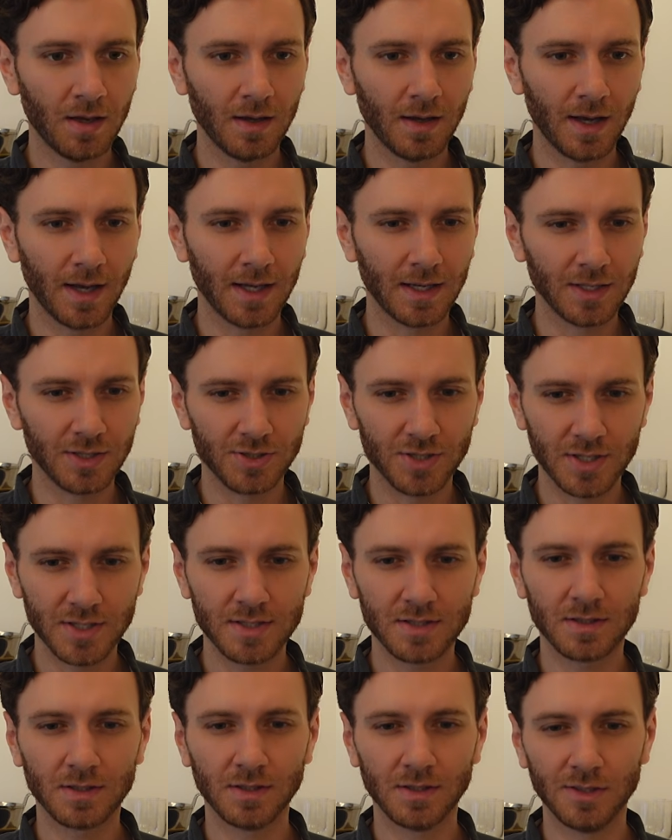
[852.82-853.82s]
and it
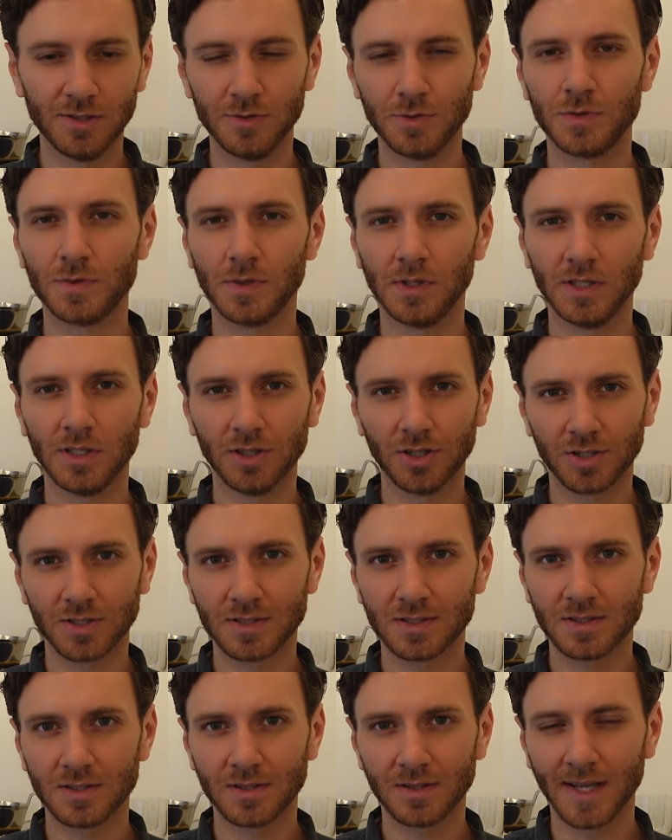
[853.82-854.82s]
just usually
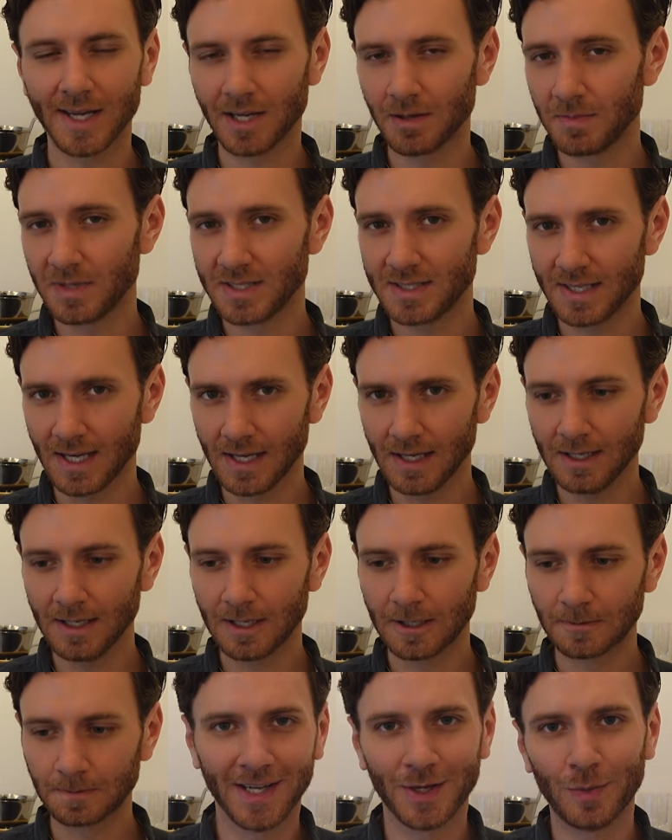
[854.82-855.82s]
looks like a
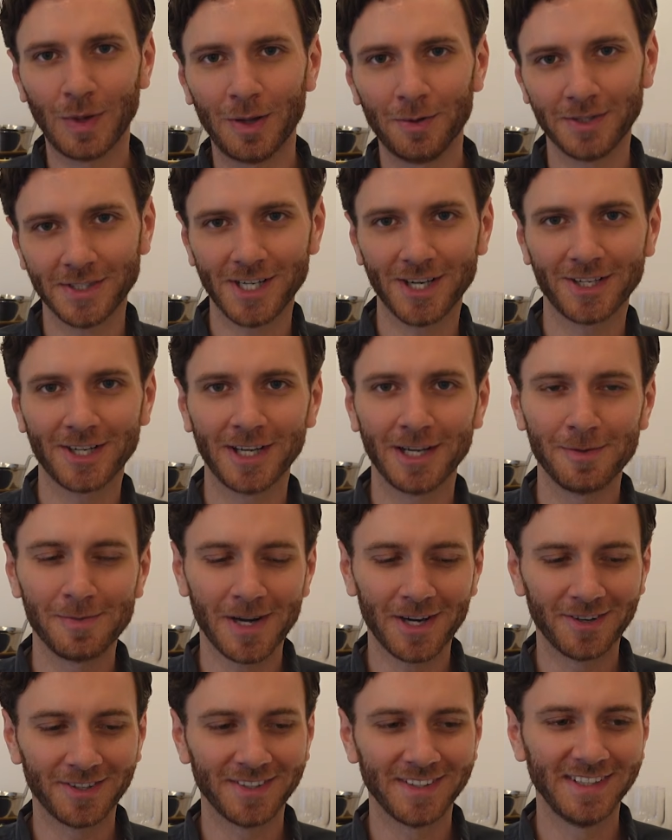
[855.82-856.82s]
mistake. And while we're talking
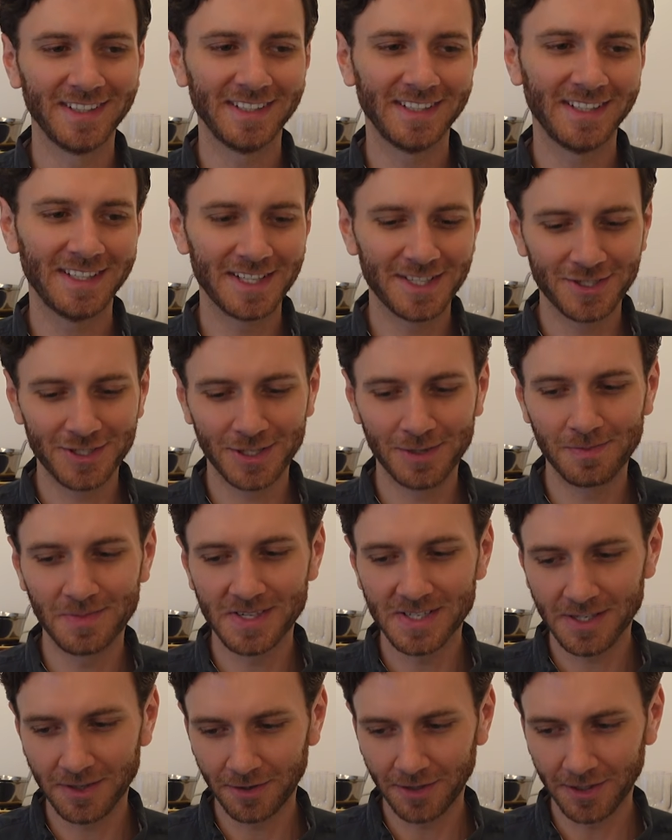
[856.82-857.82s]
about kitchen
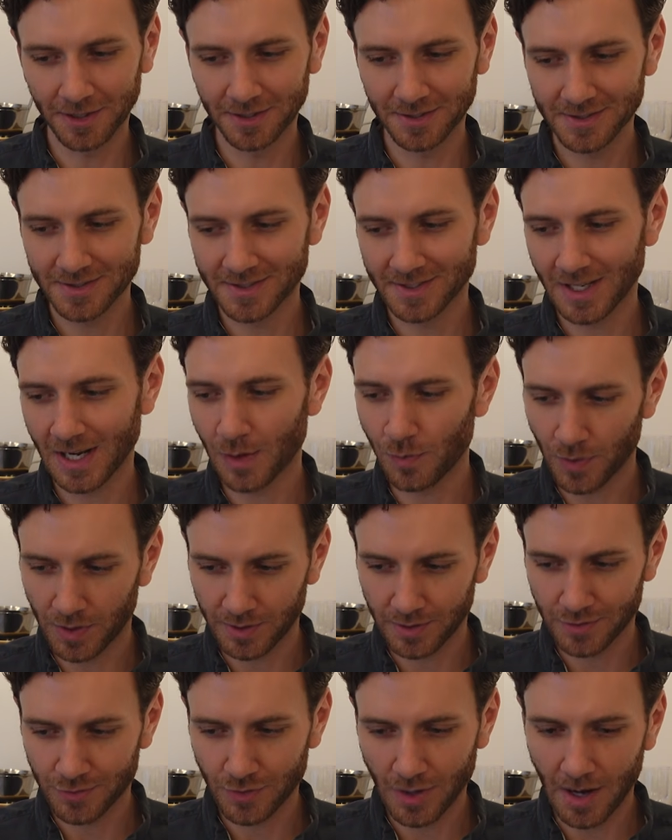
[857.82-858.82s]
materials, I want
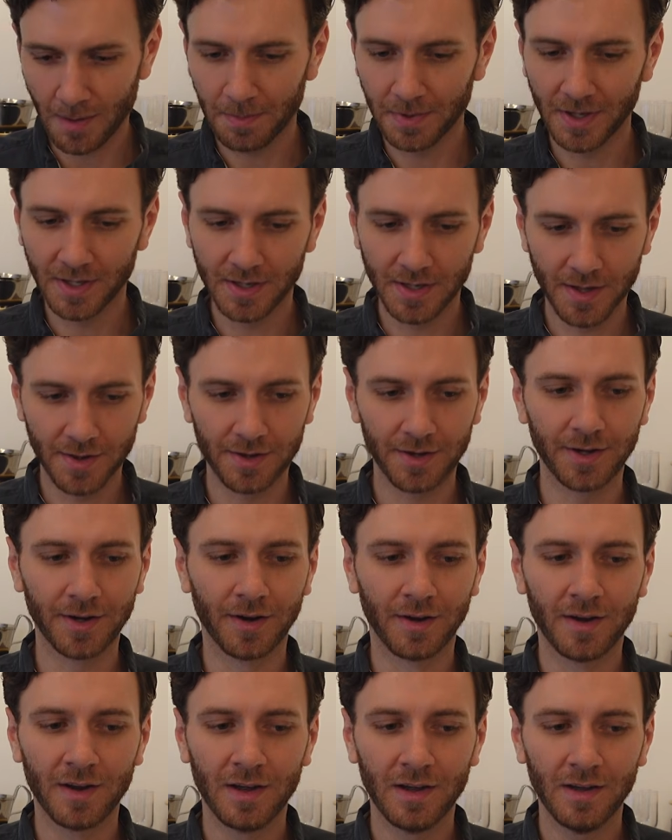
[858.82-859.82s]
to drop
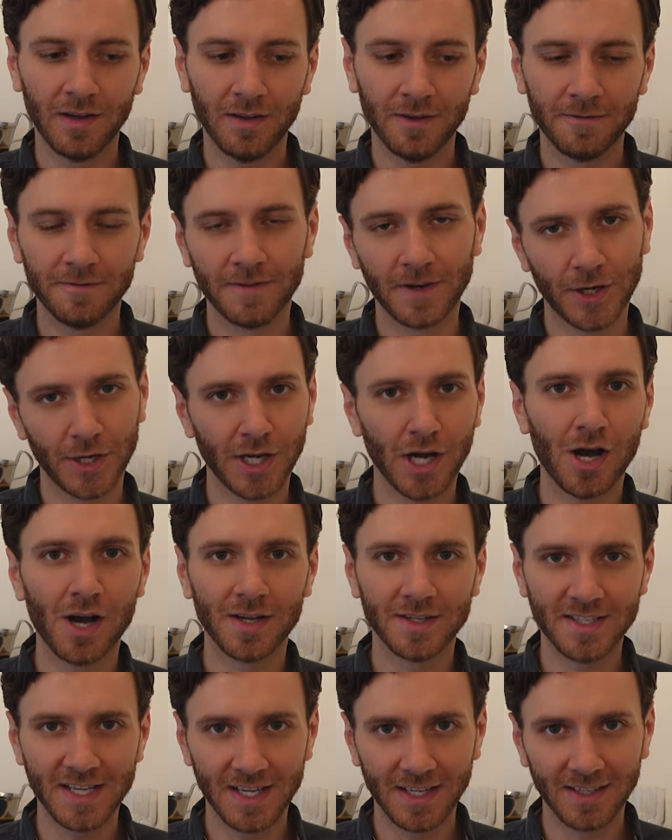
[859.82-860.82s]
another very
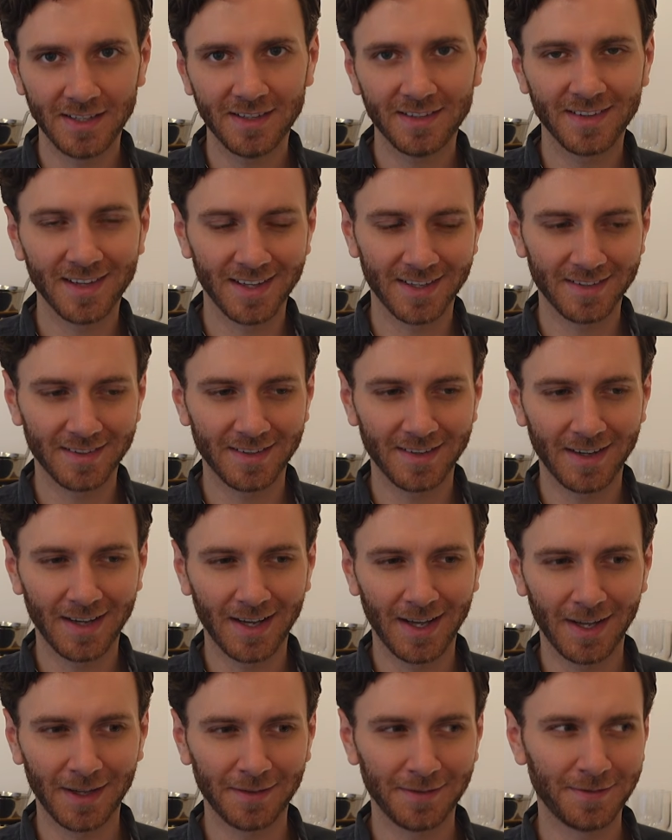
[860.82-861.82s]
hot take that
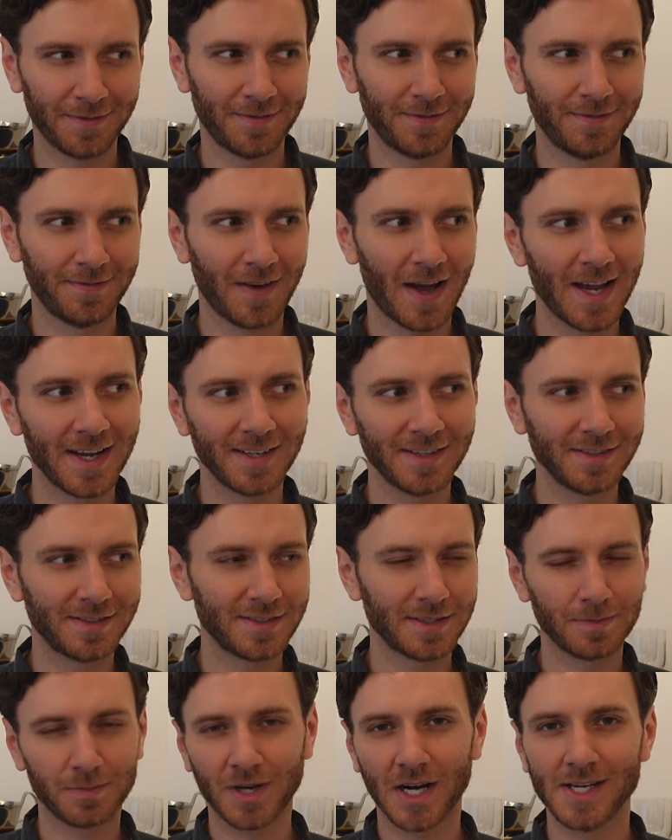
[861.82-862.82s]
I find
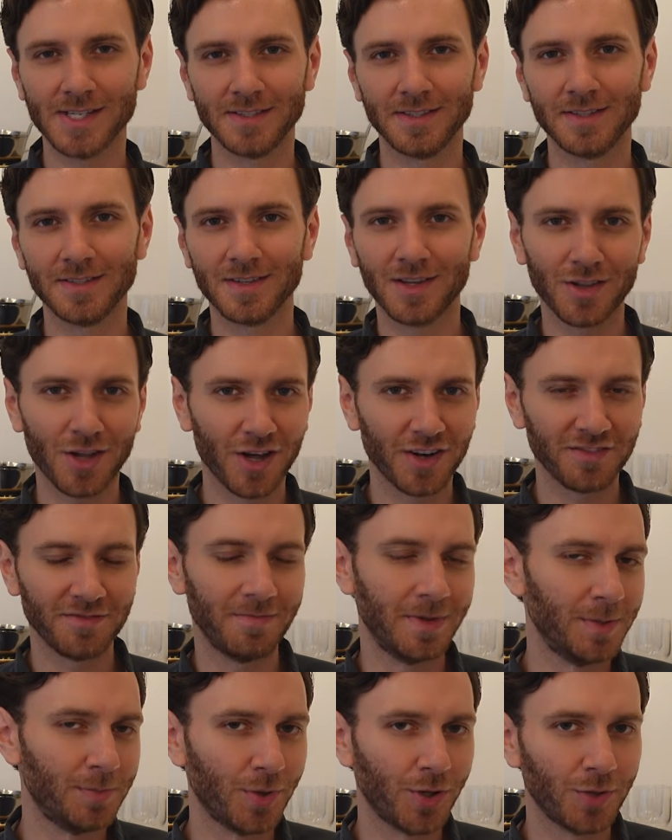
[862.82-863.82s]
surprises a lot of
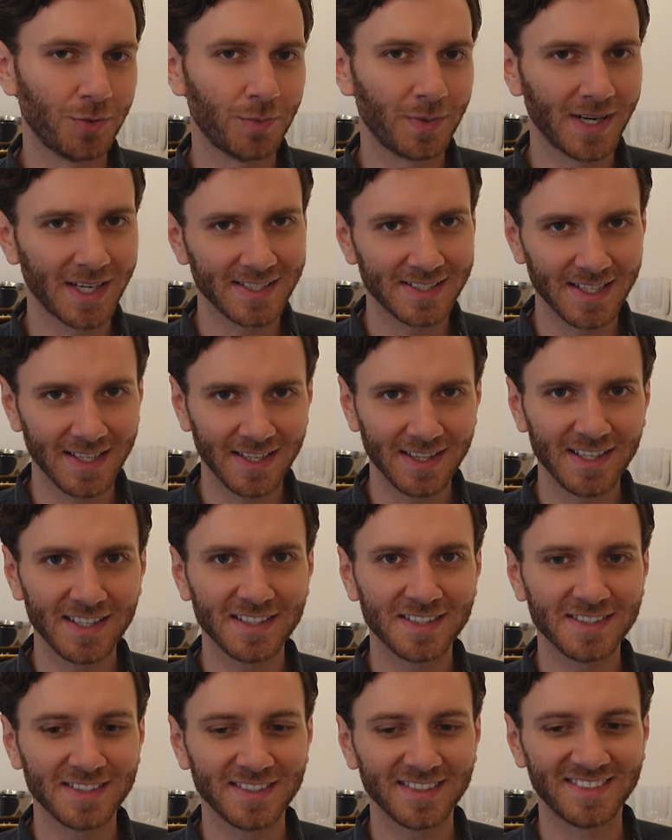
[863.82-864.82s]
people when I say
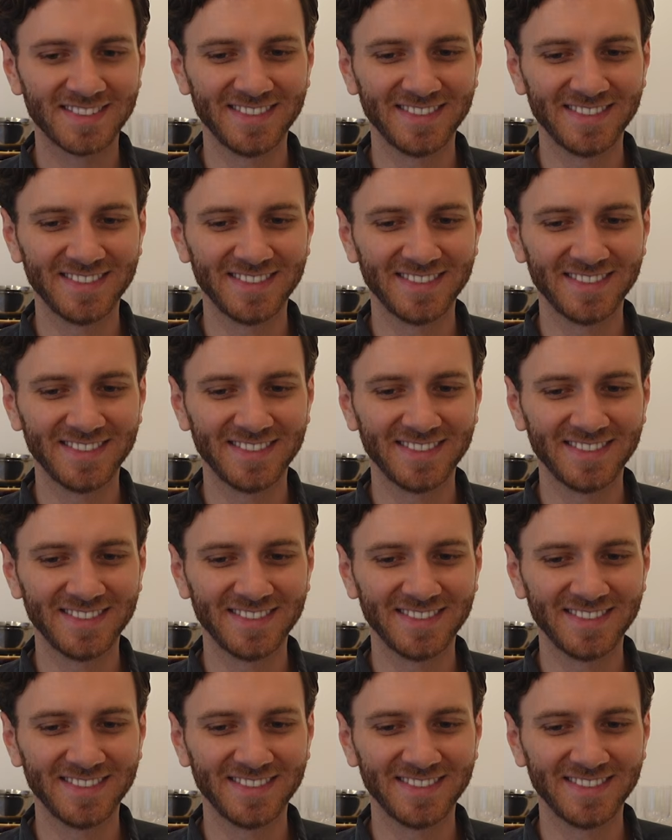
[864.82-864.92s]
this.